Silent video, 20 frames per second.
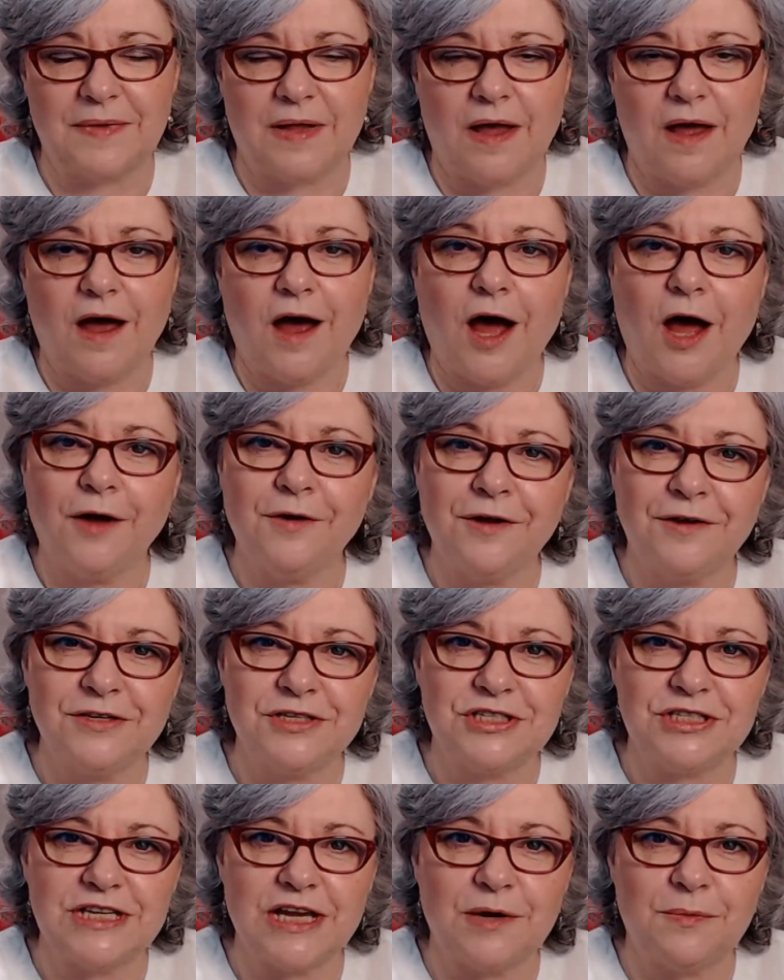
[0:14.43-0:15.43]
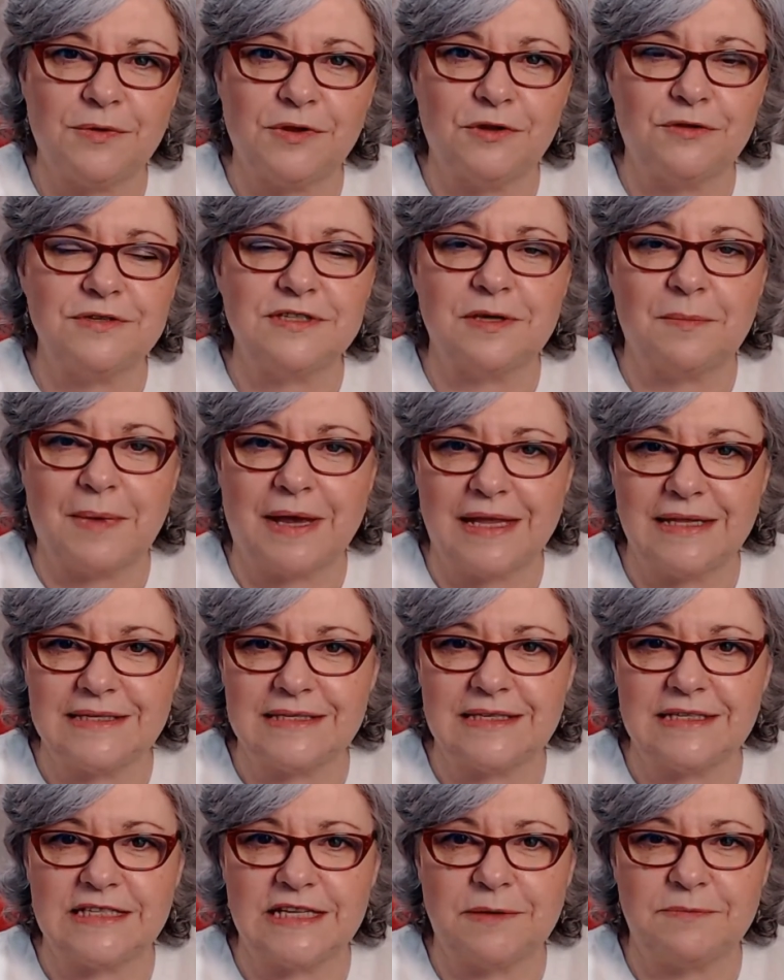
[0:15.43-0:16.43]
I'm going to share with you some hints and
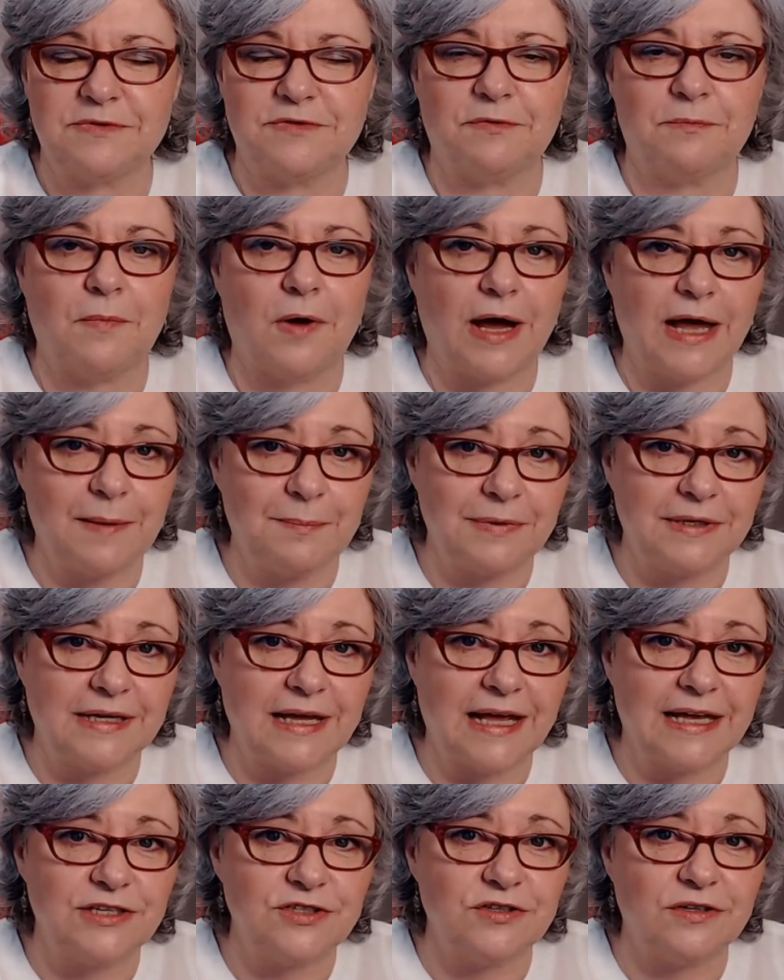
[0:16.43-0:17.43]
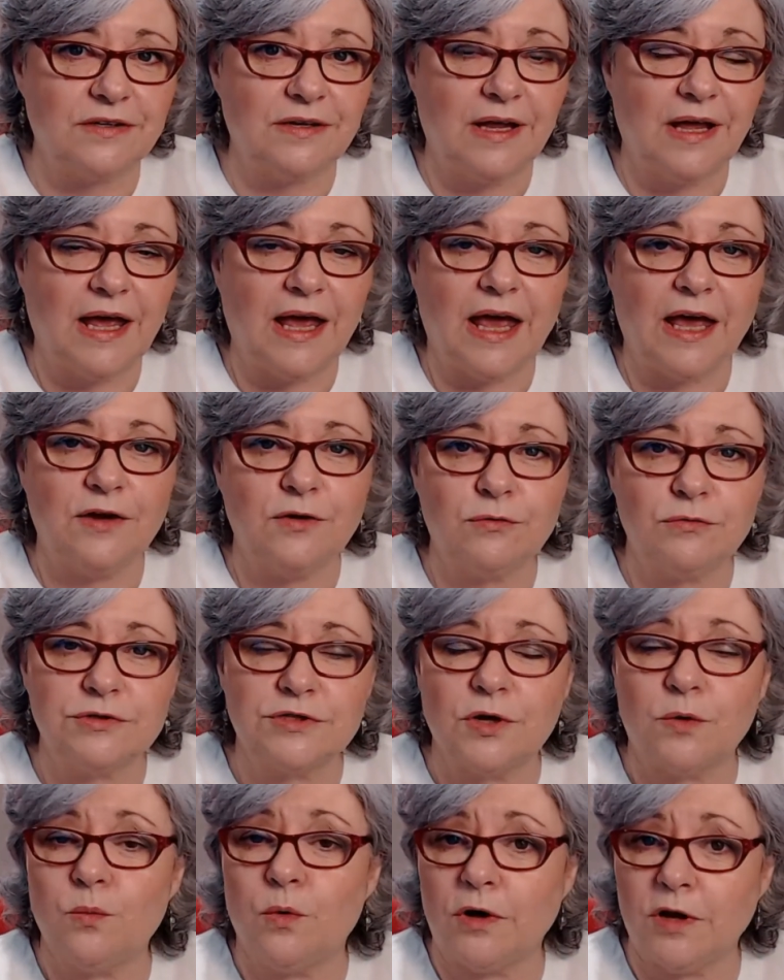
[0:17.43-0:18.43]
tips for my application and also
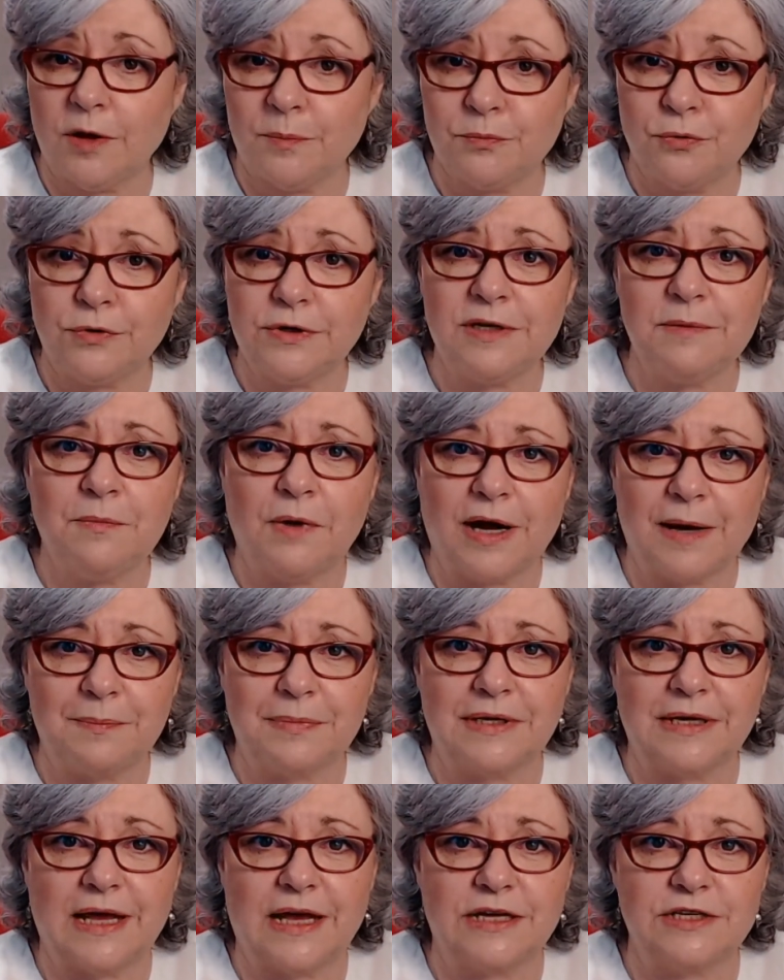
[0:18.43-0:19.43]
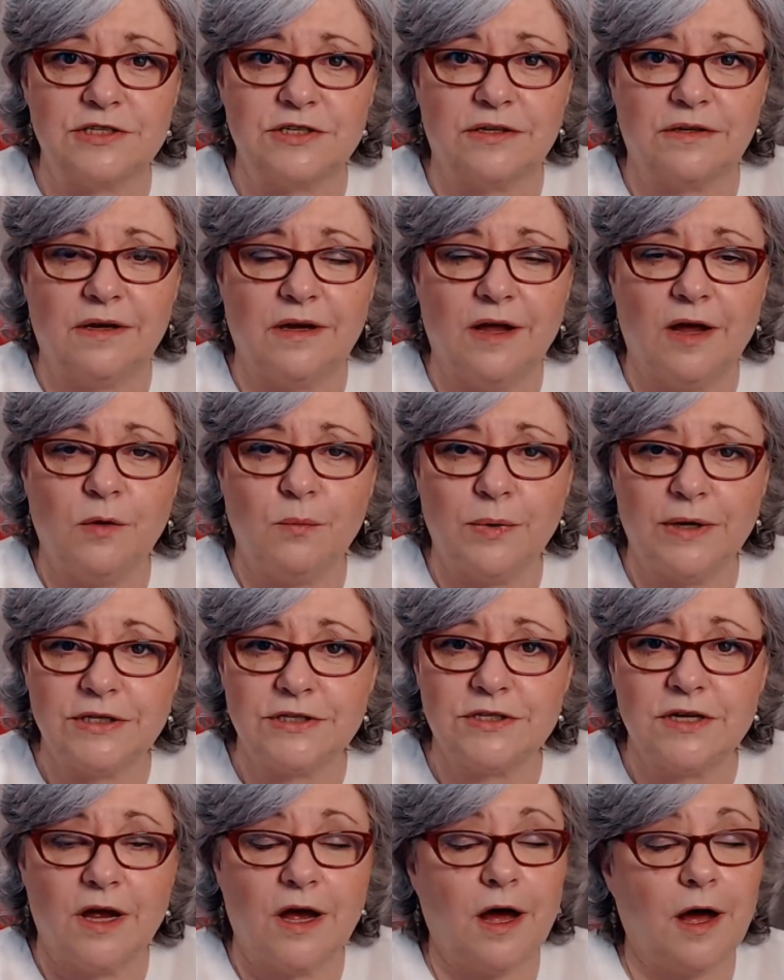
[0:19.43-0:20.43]
what I put in my application, which
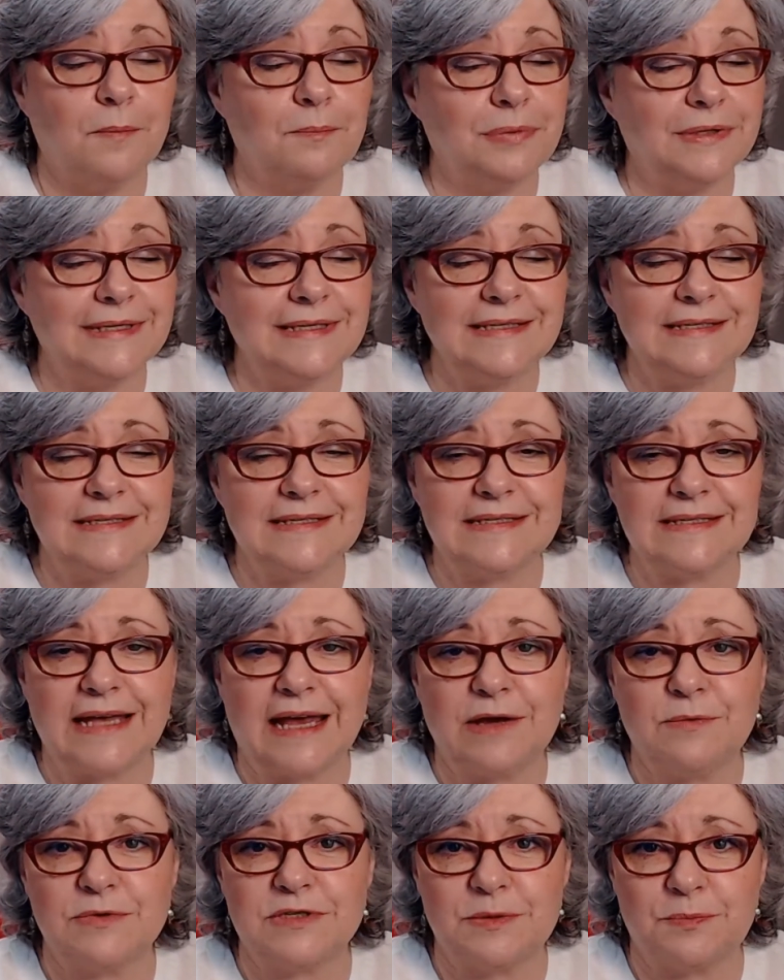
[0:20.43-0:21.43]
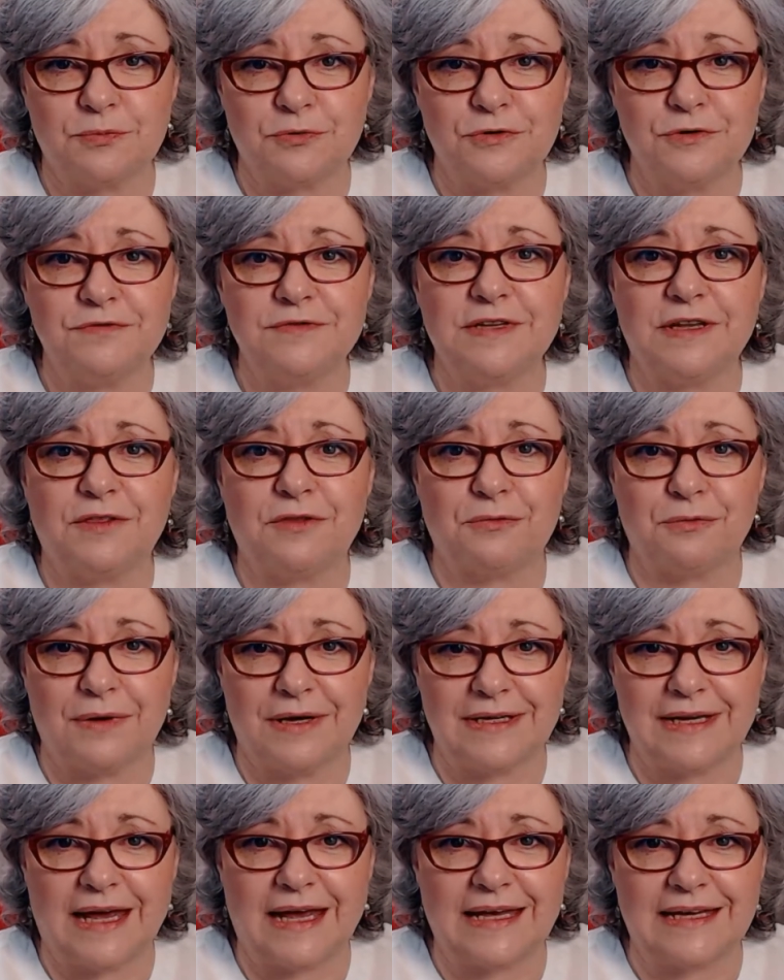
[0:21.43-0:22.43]
I'm pleased to say was approved in 3
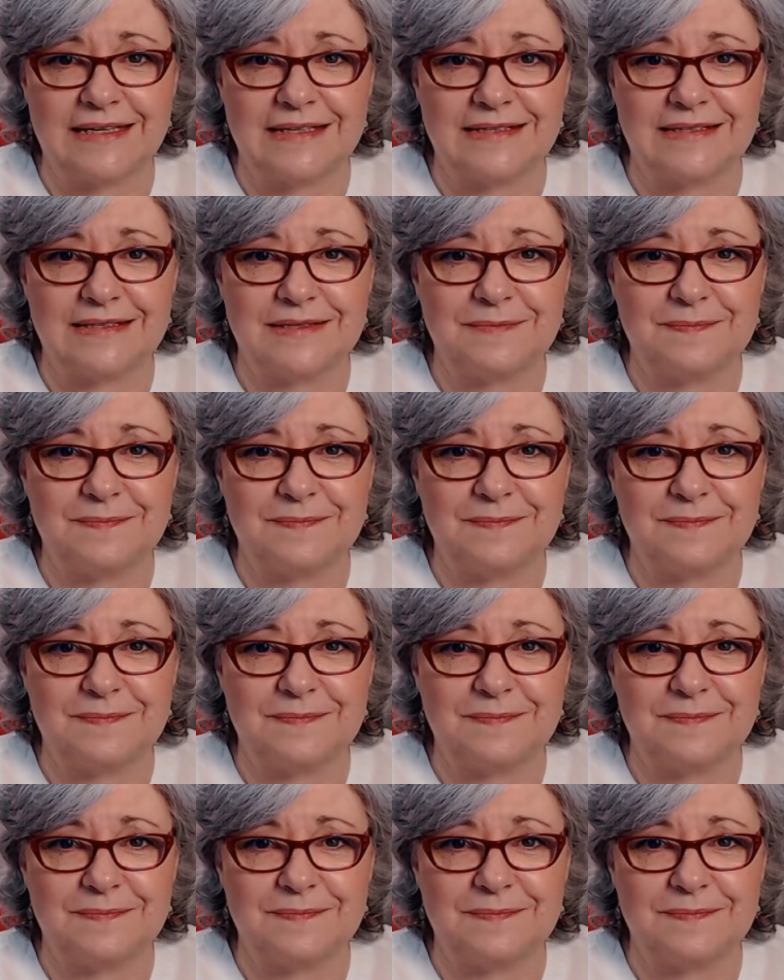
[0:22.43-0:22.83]
days.